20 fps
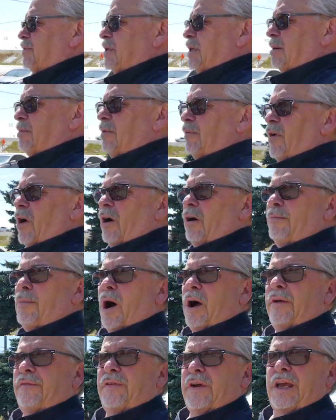some of our
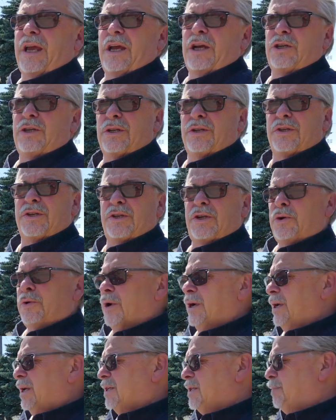modifications to
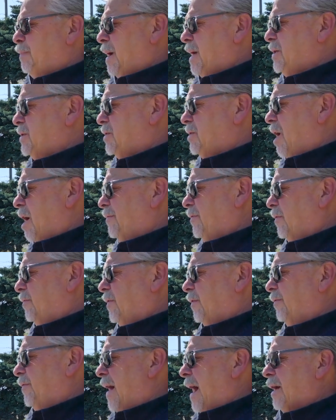it. It's based off of
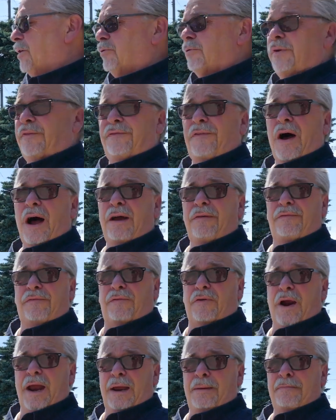a factory 5
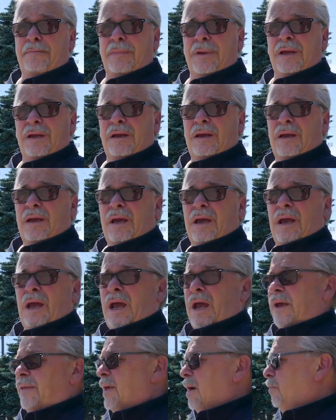frame.
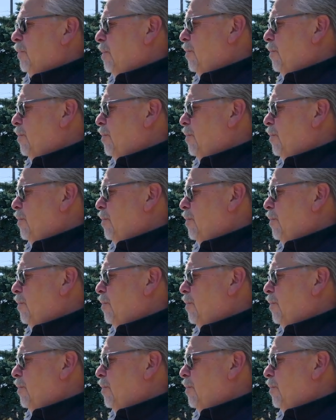And then we